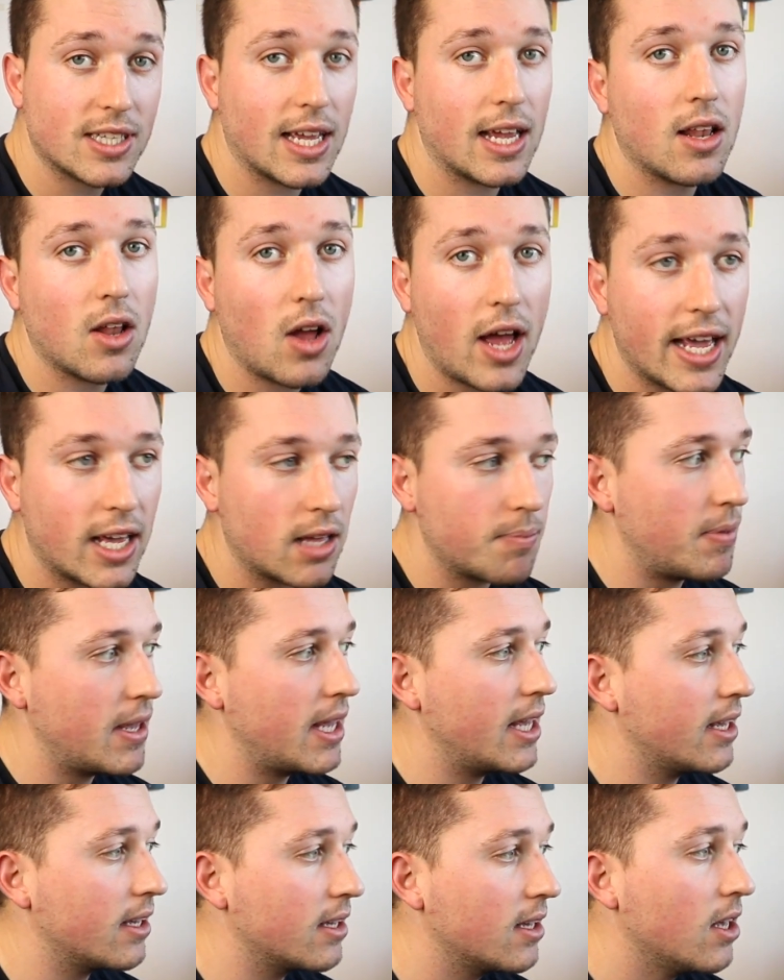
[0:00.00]
they like
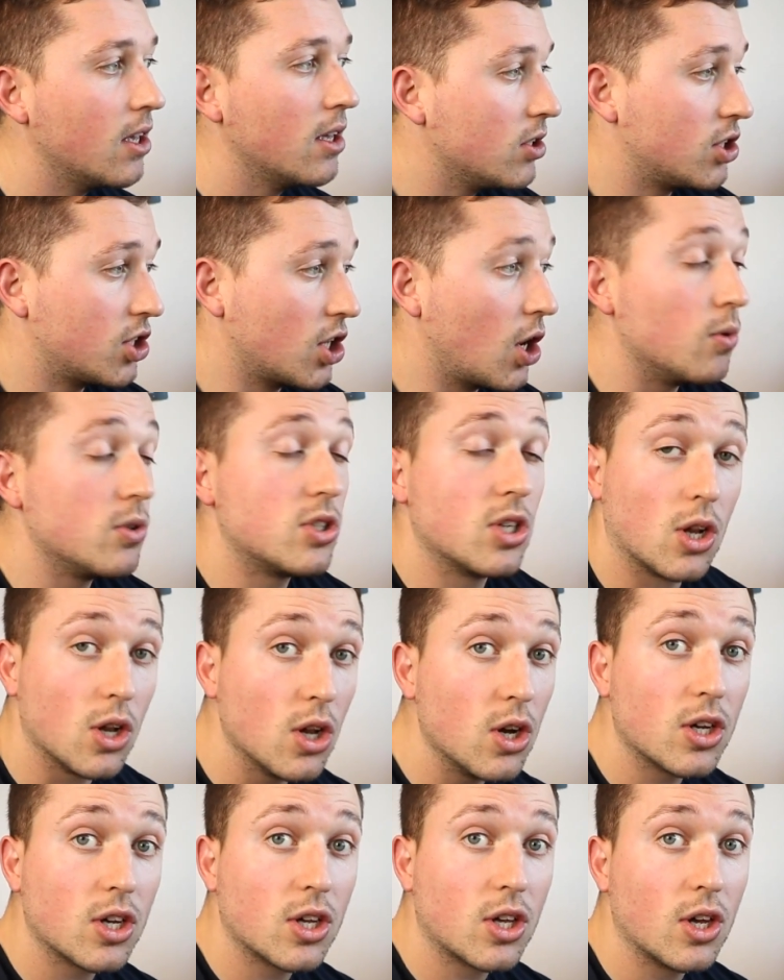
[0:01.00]
being shown to
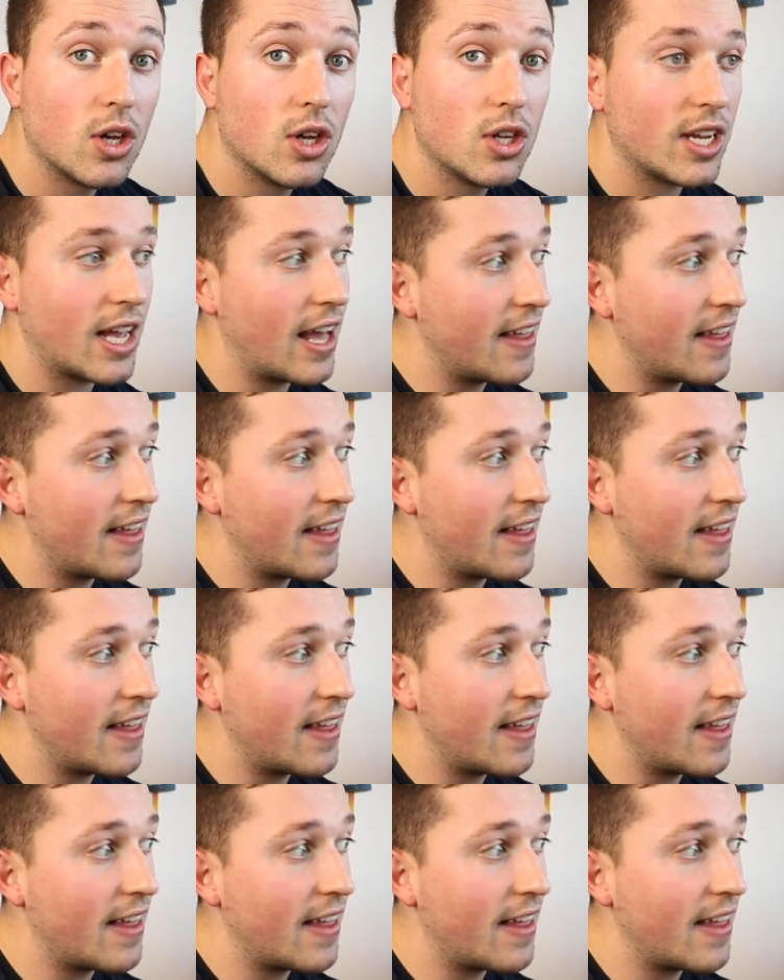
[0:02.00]
look good,